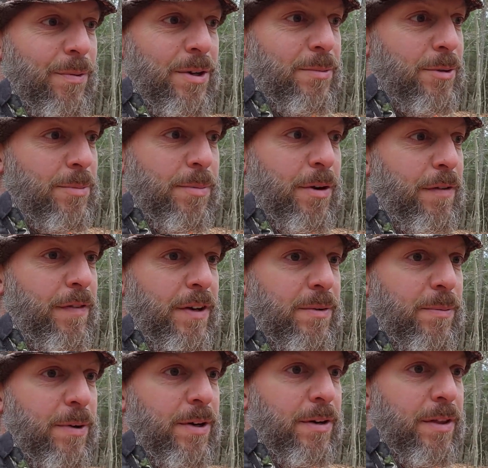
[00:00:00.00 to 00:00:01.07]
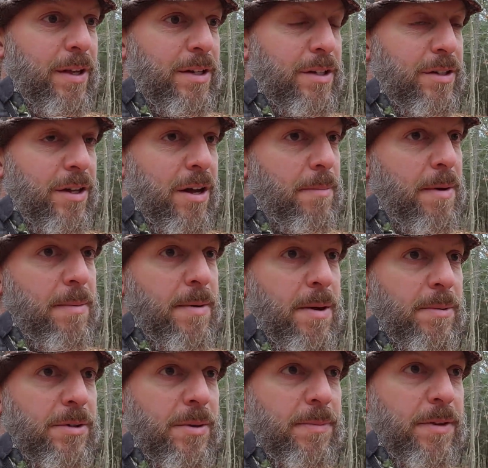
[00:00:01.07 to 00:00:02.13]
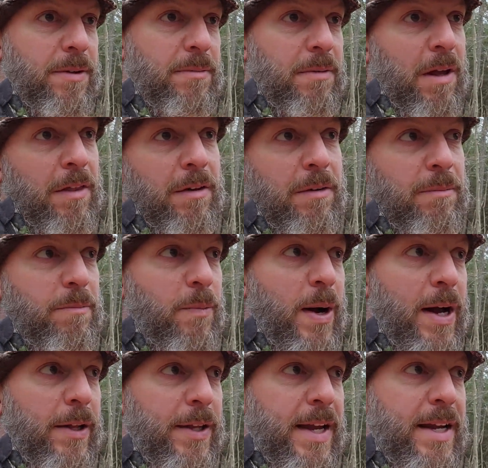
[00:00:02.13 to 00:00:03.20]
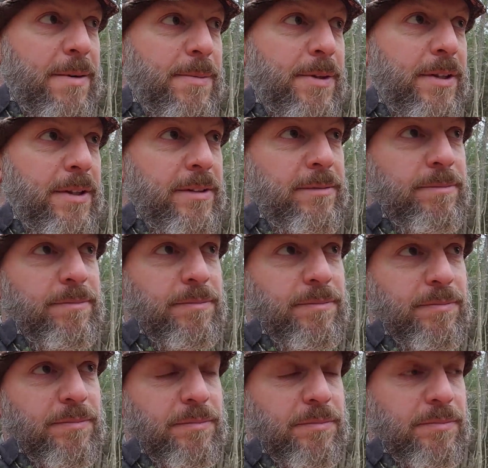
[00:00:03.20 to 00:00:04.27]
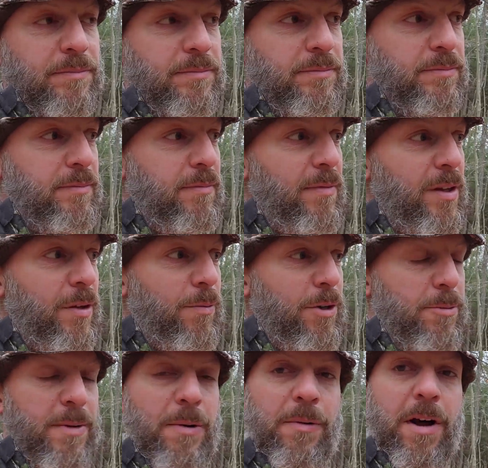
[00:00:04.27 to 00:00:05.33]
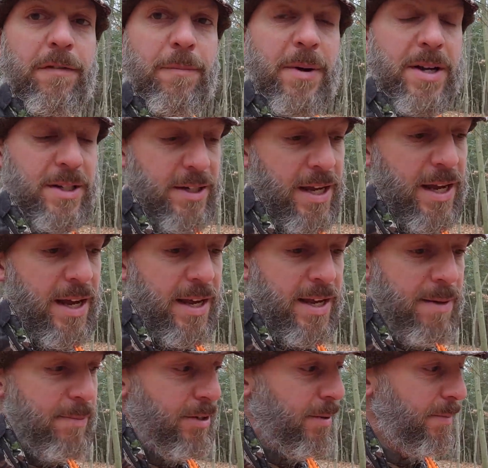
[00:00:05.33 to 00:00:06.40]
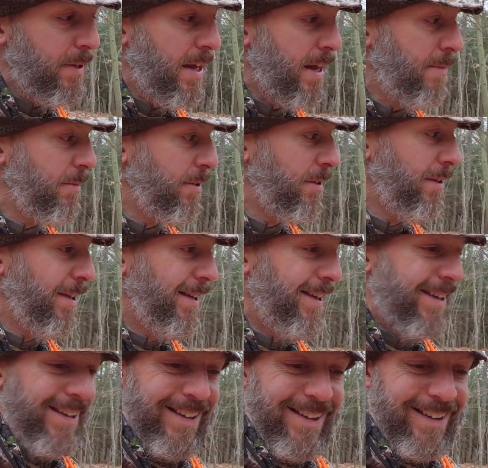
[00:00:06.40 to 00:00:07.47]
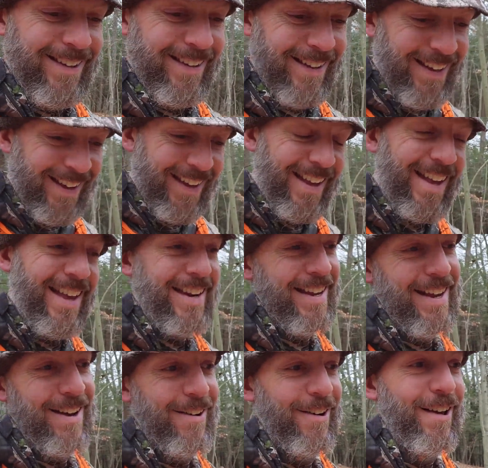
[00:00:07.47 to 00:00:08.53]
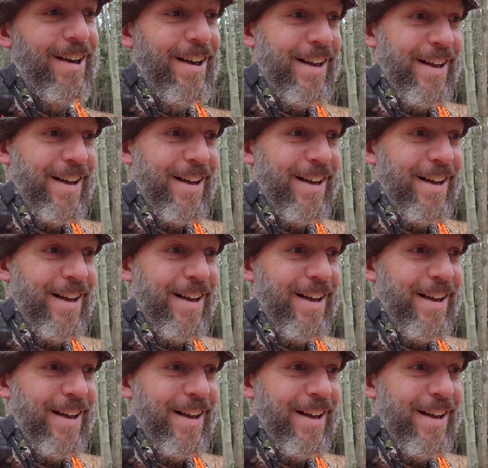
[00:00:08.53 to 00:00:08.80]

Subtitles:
the wind was perfect where they just thought maybe I was some other wild animal, which my wife might say I am sometimes. Anyhow,